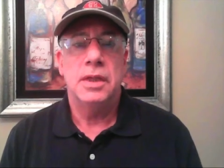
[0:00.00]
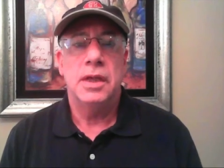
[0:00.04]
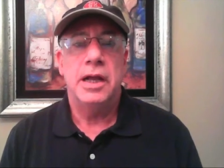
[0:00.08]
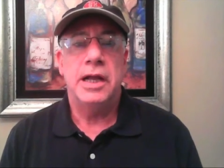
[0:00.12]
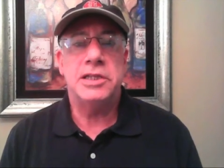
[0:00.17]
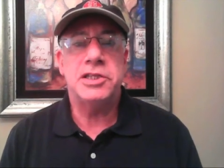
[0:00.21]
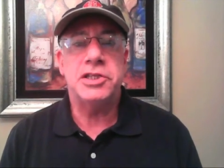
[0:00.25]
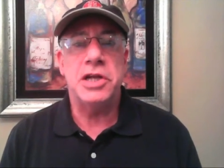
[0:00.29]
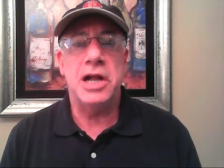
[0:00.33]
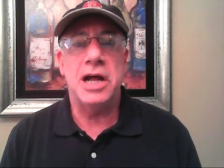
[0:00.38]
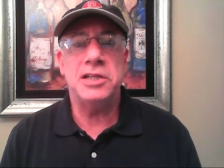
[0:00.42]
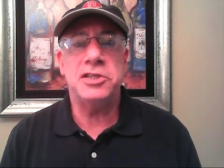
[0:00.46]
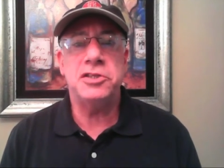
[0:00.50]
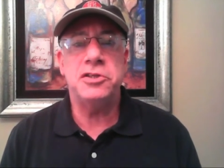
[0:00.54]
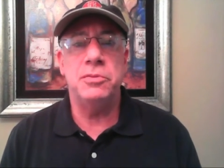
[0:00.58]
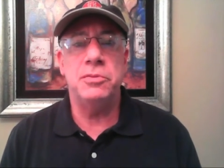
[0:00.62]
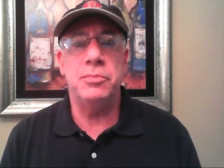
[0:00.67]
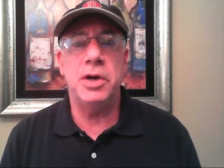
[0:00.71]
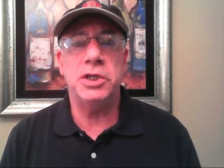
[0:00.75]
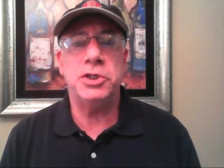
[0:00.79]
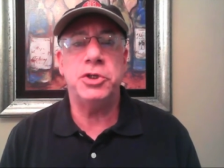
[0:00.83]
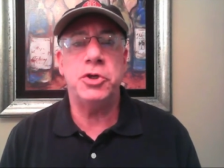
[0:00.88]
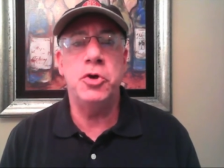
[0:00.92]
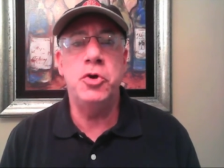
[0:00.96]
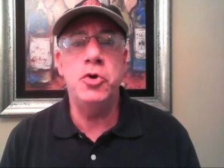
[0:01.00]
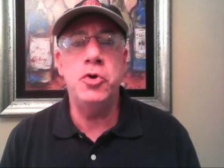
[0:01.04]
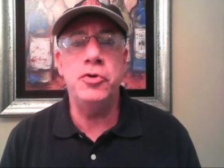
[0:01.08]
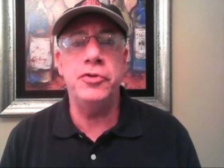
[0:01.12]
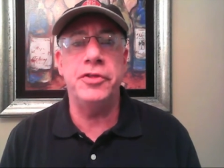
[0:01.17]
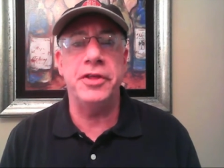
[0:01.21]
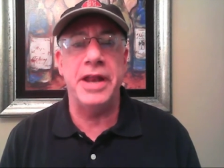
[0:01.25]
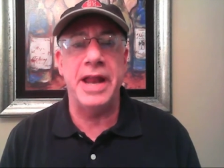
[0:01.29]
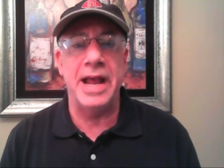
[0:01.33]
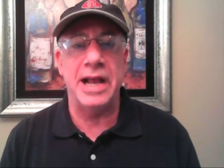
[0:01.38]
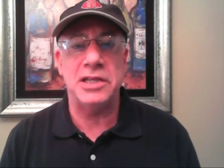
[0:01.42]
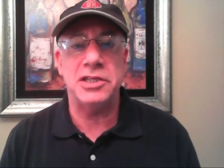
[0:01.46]
It's not so much who
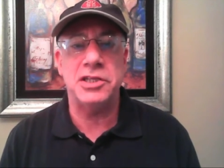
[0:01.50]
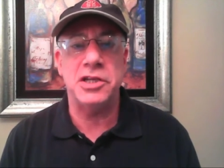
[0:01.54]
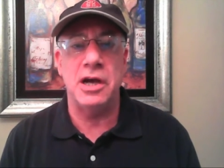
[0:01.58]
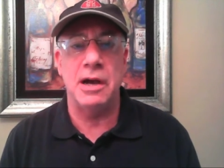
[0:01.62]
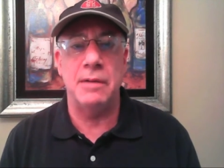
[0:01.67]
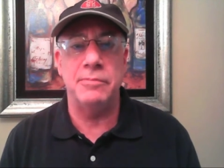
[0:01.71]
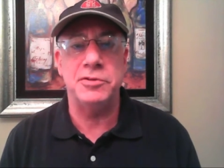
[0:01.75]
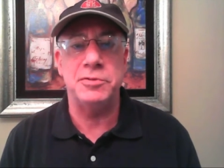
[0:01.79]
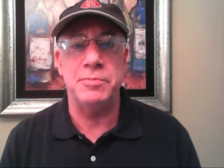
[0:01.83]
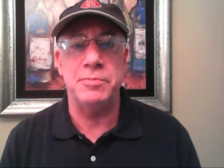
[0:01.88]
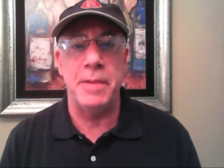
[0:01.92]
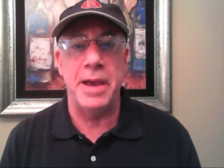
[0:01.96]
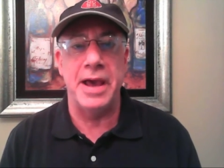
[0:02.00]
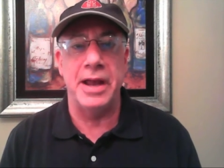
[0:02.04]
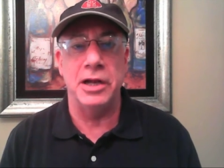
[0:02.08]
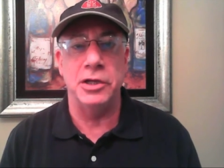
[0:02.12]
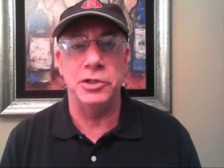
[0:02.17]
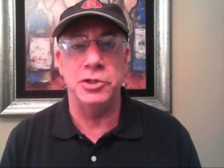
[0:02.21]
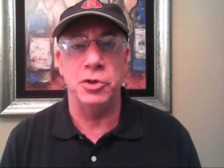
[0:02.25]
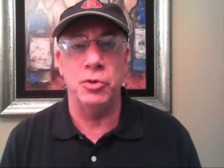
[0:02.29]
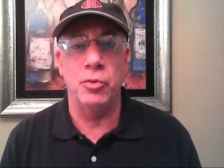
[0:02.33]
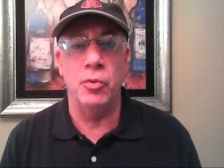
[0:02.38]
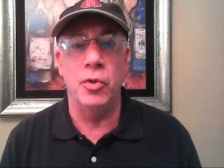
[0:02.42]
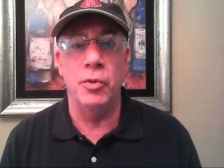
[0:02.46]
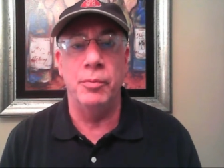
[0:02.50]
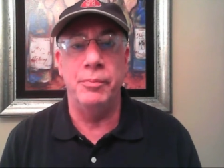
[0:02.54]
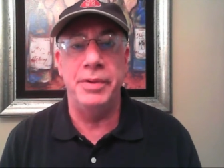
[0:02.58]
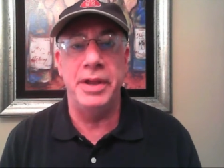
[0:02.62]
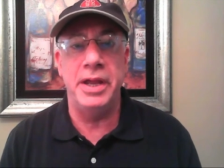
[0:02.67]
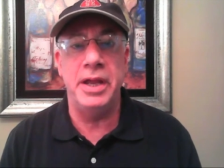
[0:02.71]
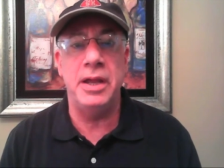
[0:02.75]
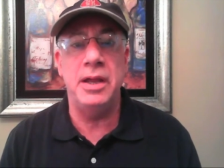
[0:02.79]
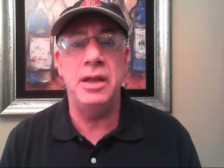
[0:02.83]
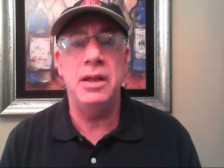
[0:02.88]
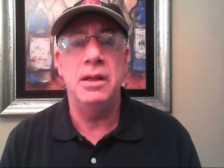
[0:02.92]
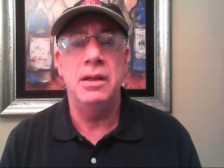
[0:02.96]
the next Cubs manager will
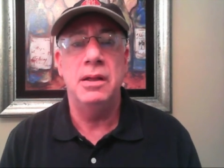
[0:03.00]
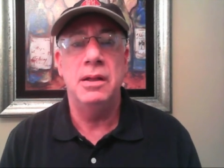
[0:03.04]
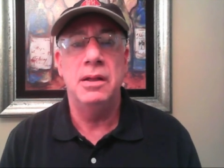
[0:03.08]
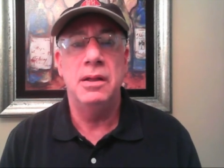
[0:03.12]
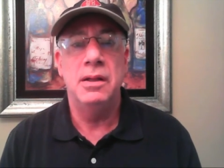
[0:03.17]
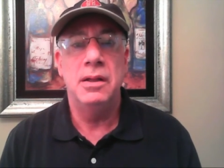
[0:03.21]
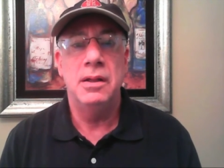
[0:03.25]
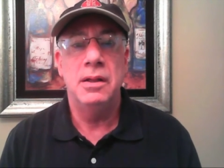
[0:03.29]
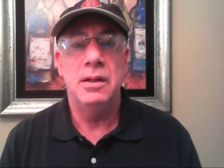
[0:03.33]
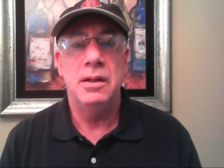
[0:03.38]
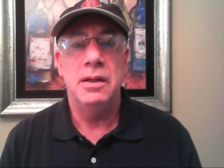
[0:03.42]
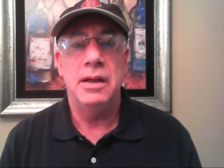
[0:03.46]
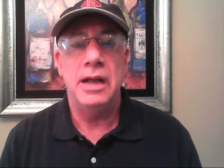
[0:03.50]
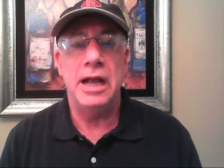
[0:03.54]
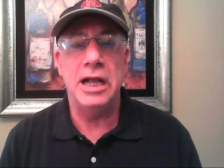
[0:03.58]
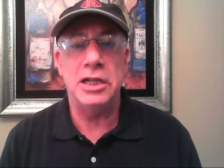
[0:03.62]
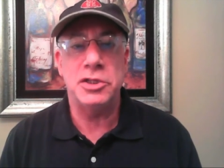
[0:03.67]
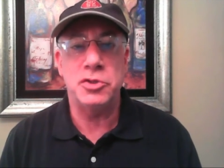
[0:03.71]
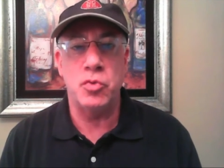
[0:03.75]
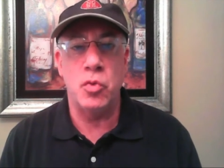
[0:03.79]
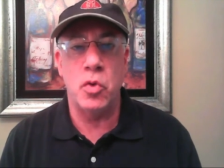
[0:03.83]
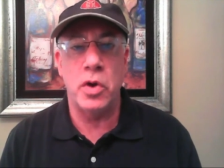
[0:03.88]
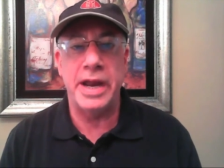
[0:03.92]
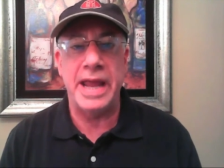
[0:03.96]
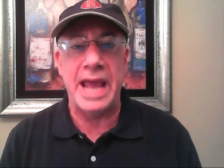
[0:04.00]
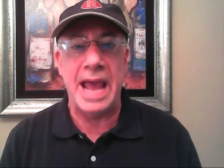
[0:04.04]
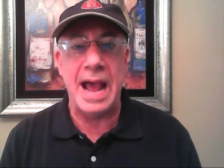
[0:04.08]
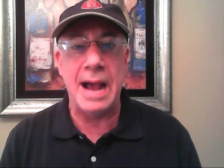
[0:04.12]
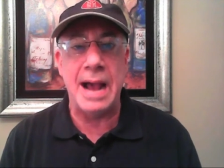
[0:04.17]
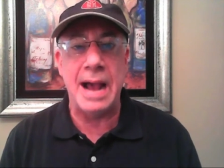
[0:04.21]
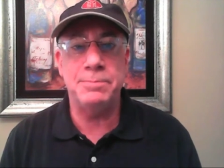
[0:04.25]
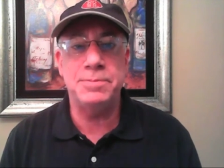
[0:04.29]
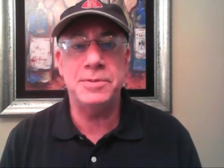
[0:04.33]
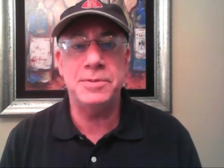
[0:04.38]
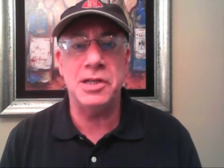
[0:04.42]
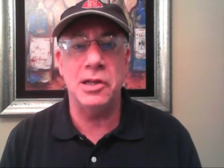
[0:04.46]
be, it's what he
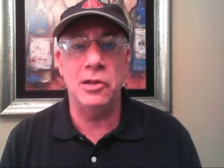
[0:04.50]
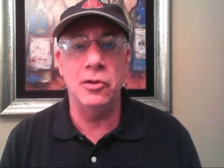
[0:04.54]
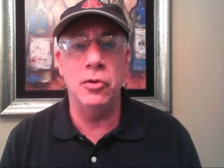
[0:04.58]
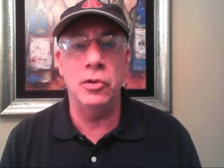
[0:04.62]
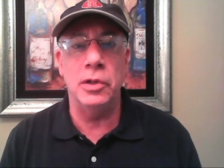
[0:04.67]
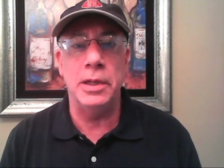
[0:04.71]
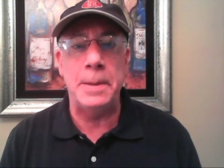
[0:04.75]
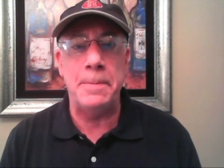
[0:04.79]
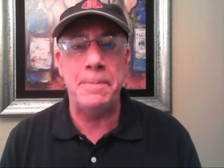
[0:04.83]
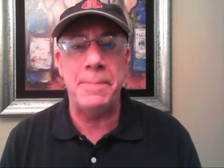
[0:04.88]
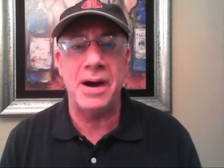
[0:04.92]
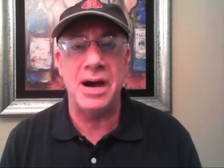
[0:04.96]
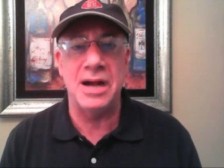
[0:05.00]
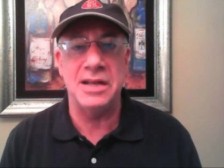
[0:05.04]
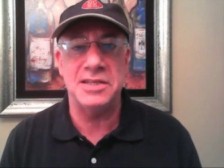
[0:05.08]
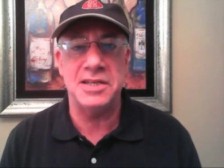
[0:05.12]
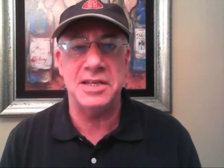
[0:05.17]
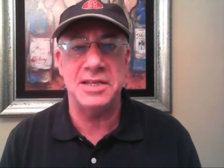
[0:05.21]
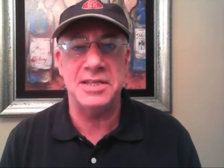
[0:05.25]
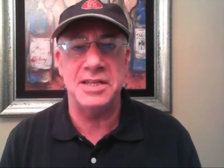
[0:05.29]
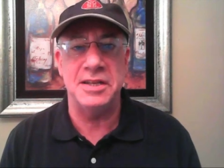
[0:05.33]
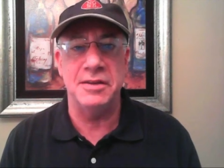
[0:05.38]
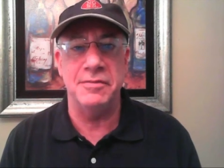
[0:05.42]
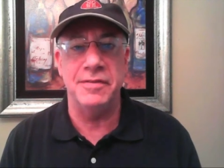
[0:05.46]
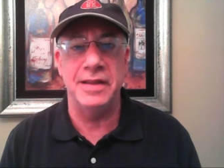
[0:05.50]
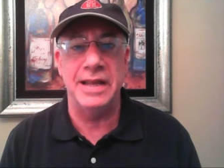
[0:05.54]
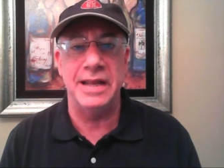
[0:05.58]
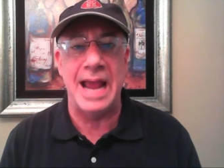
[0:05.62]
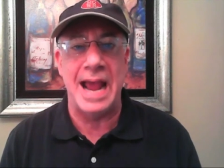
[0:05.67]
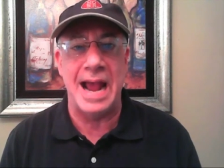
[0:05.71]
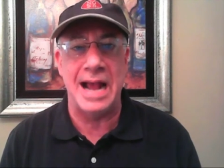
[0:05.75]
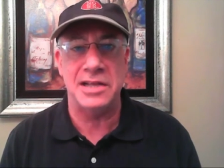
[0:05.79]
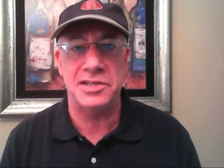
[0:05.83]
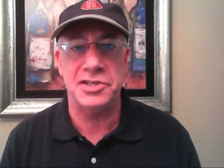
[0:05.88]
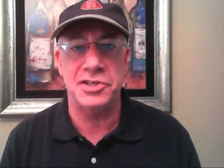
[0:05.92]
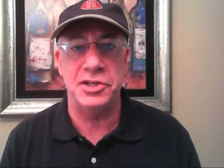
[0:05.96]
absolutely
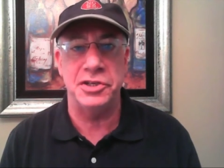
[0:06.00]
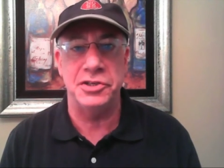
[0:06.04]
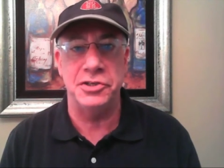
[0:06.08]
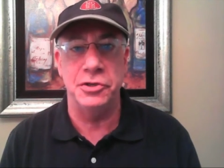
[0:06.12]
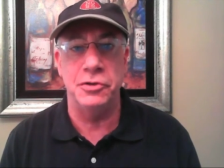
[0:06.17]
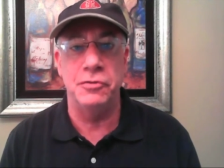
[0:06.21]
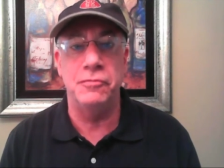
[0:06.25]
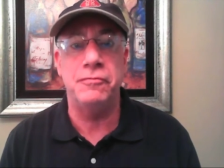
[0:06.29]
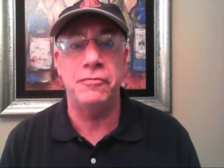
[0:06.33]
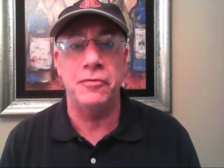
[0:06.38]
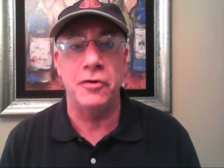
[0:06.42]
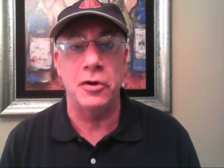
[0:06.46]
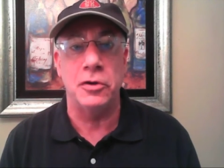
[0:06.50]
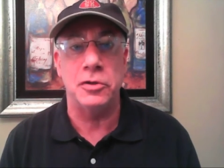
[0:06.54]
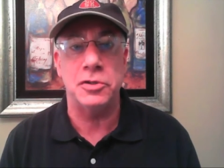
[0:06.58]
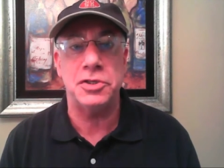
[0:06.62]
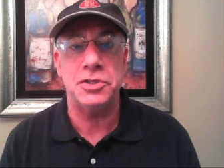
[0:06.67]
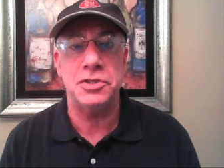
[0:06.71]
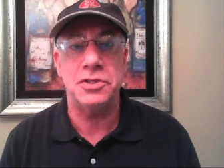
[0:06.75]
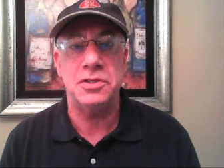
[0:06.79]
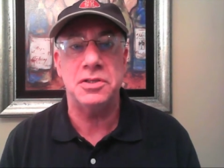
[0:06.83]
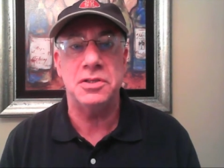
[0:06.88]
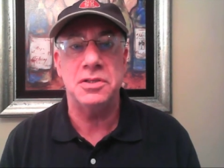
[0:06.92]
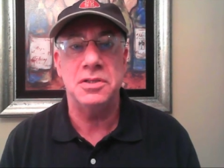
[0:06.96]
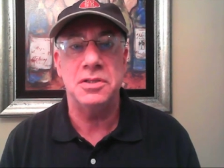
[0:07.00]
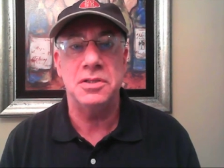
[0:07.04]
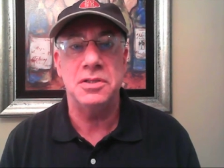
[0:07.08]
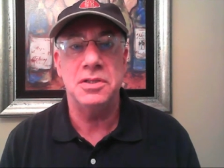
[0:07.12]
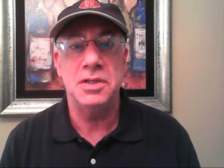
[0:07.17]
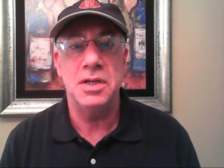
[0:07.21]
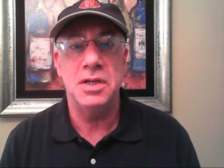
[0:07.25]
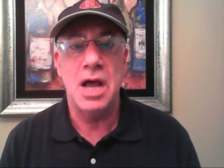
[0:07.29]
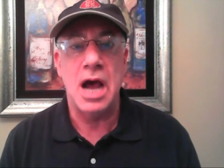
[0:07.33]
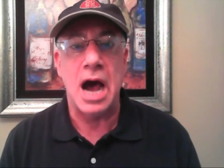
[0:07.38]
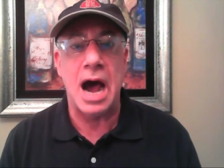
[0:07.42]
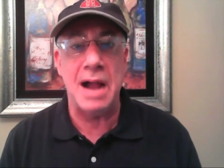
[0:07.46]
positively has to do first.
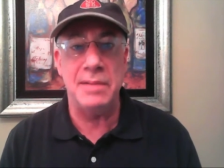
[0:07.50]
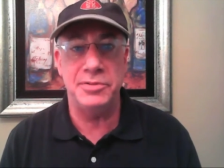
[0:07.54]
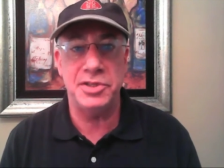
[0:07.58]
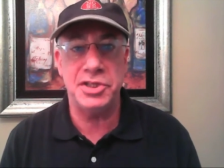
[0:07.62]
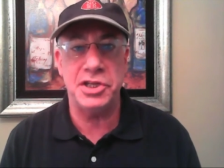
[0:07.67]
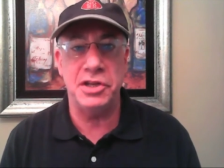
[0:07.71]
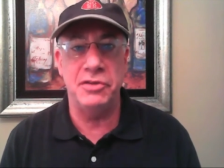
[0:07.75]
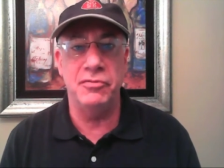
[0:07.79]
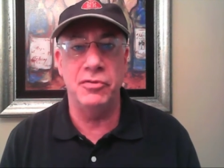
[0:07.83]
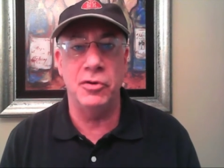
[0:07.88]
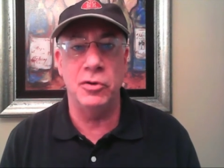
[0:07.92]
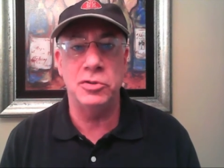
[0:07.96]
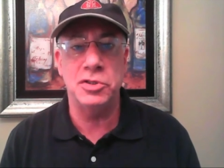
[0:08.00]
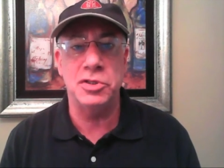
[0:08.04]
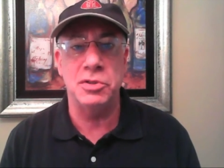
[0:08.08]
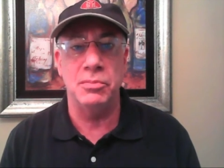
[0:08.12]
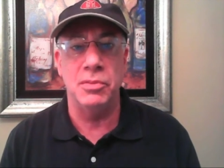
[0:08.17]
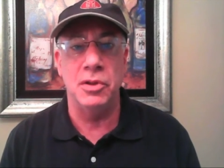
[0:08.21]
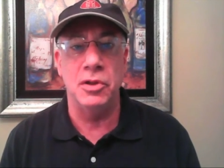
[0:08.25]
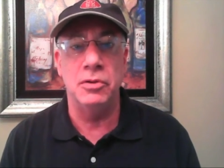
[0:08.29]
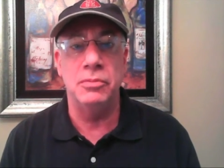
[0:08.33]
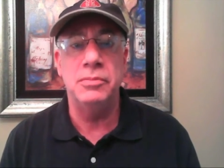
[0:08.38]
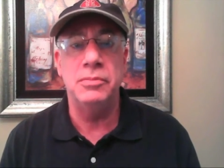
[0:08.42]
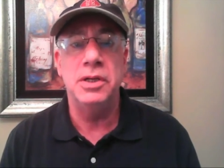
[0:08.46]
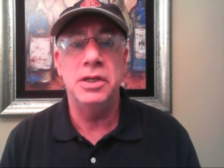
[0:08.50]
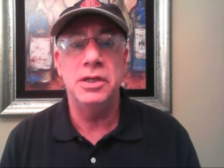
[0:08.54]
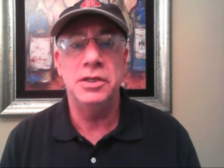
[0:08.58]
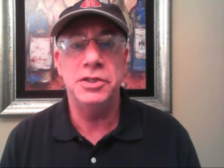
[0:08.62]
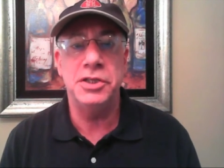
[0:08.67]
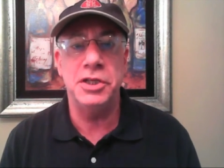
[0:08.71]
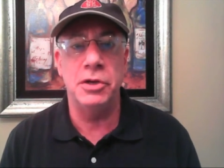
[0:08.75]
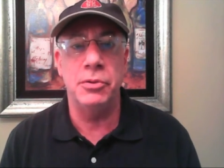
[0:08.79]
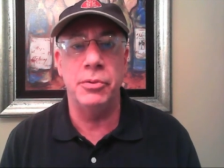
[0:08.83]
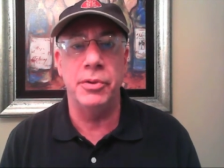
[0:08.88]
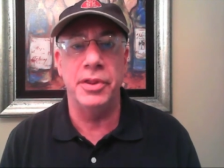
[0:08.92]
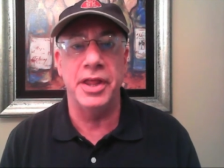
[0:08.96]
I'm Steve Rosenbloom.
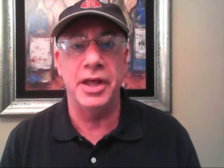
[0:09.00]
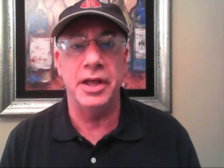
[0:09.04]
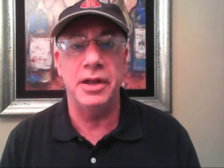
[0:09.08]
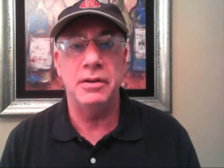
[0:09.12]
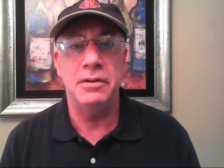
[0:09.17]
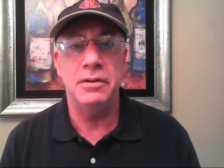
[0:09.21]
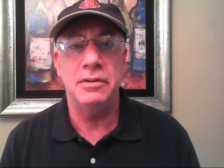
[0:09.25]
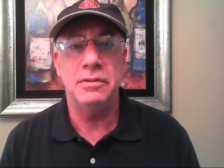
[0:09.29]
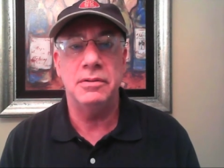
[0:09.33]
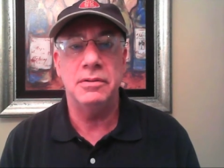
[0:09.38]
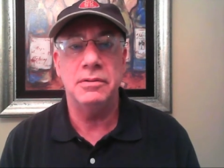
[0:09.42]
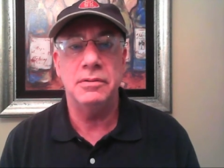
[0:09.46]
Deal with it.